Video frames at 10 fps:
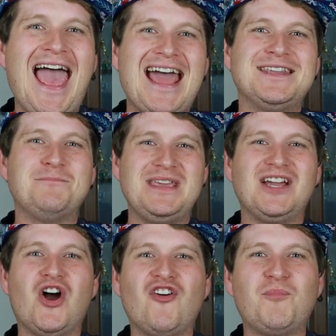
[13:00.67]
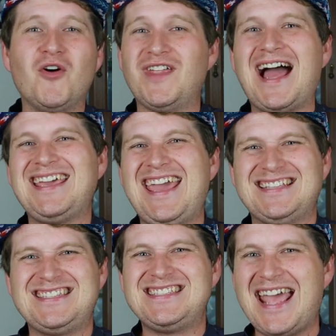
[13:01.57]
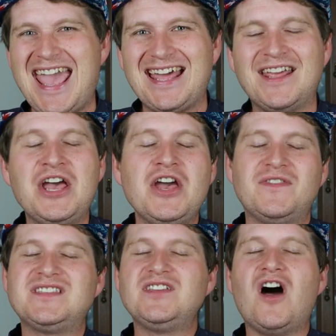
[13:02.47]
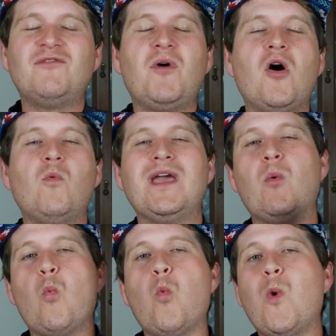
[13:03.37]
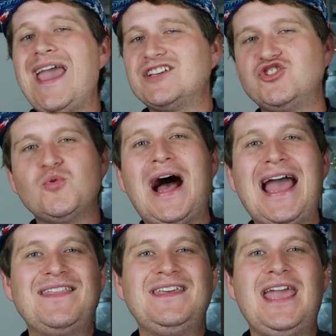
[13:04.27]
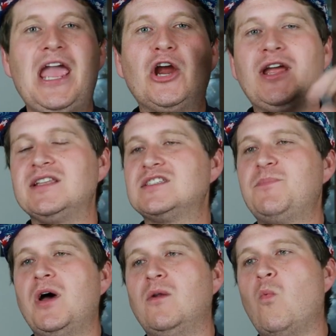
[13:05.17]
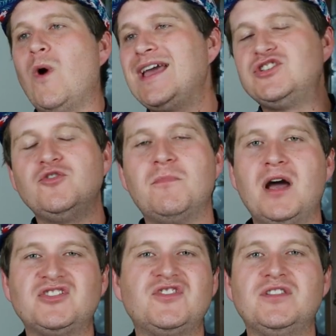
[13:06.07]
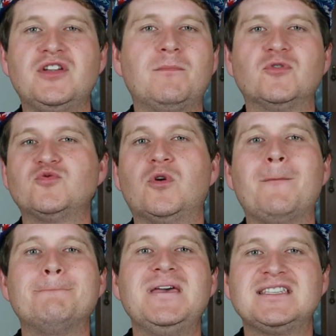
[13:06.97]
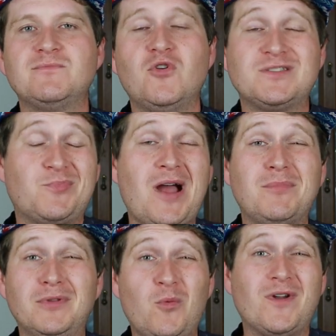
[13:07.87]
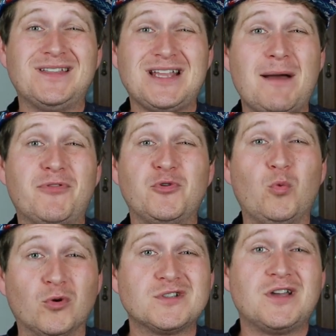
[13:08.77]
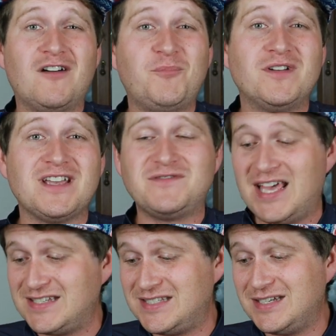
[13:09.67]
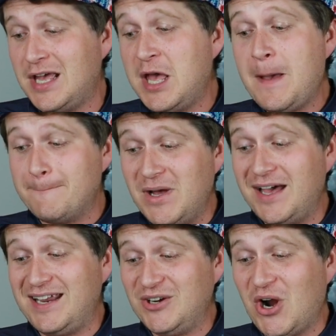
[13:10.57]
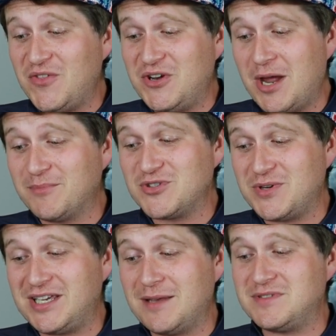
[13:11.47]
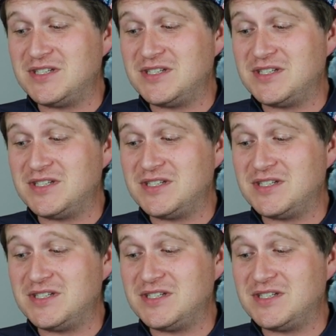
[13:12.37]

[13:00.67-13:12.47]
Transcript: had to be a golf ball that I can't stand. This golf ball went way too high in the air, and it spun way too much. The numbers were abysmal. It's probably one of the top three worst golf balls I've tested, but here are the numbers when it comes